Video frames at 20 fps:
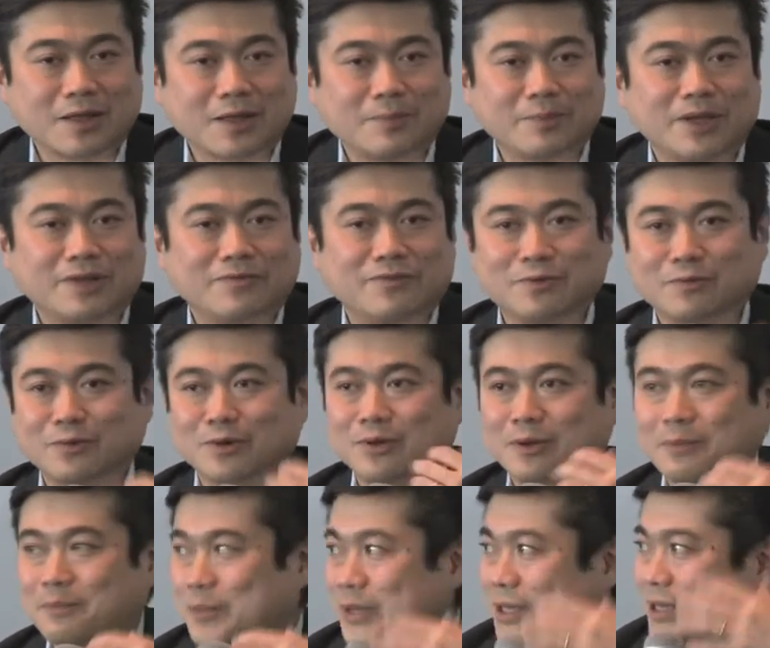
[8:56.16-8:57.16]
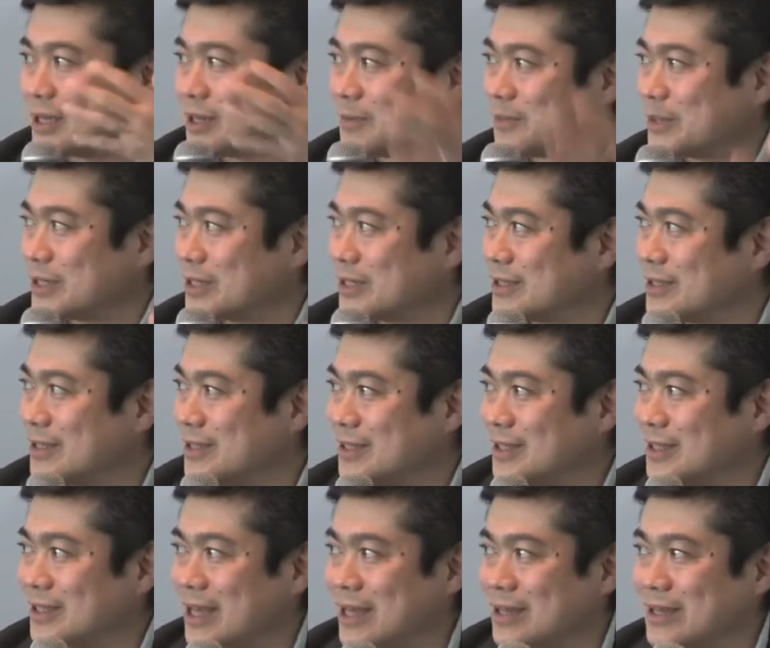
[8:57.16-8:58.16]
But if it were a big company
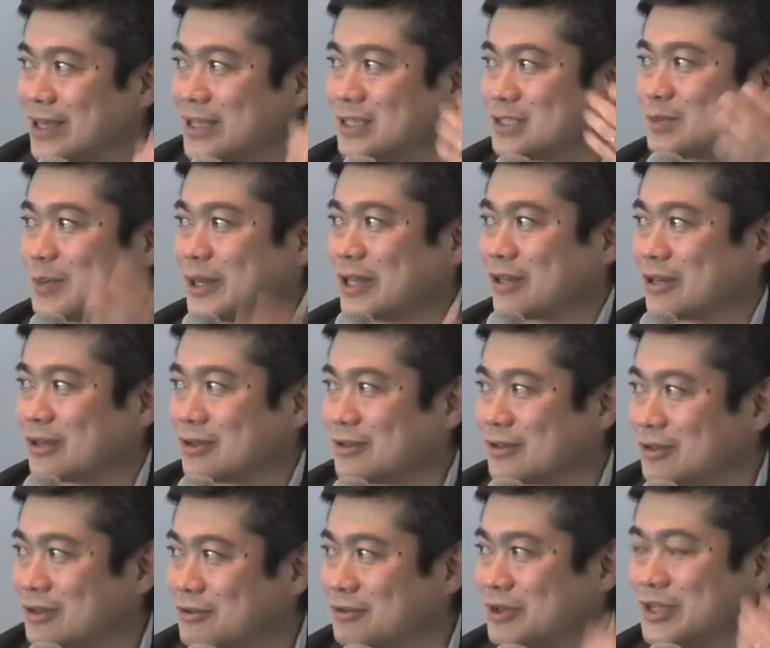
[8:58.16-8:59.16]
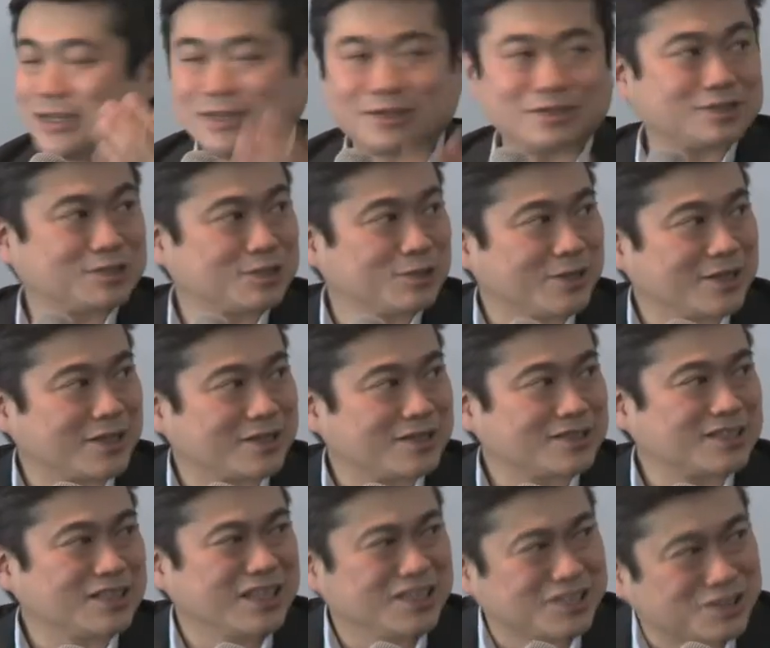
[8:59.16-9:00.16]
and they spent three years doing it, they
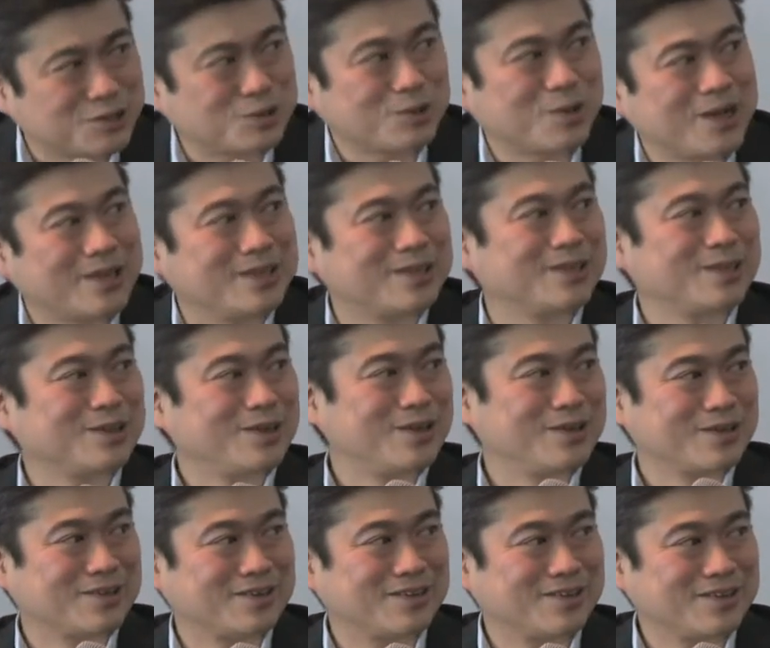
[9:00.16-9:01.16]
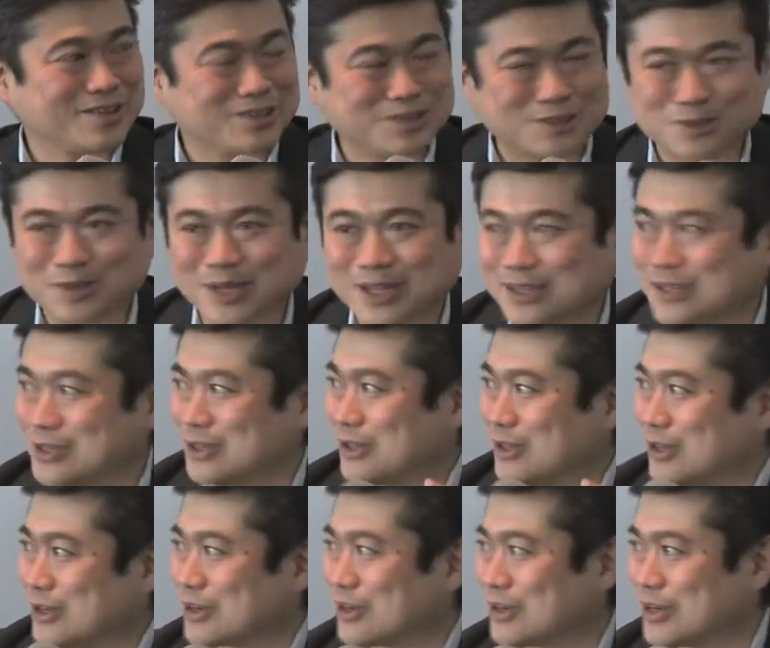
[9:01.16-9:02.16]
said, let's try a little longer, let's try a little
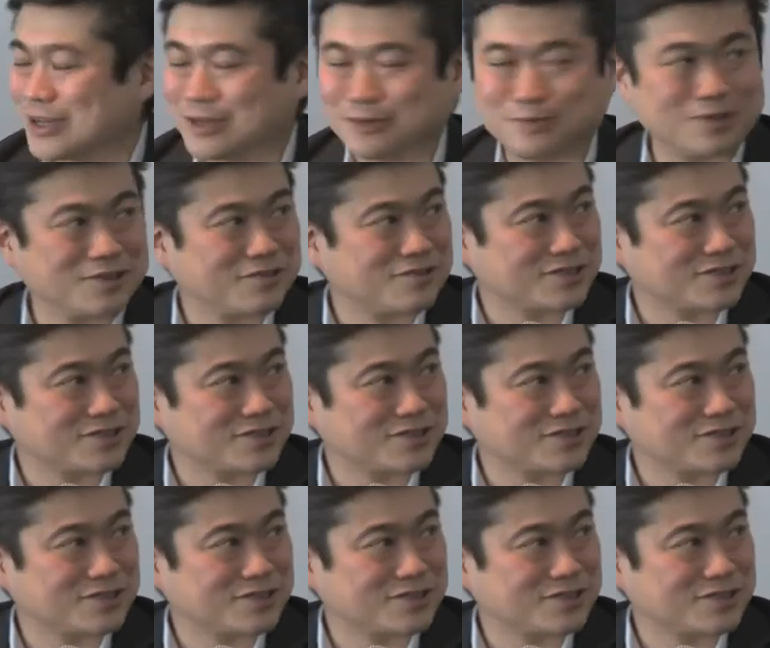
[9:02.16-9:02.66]
longer, and it would have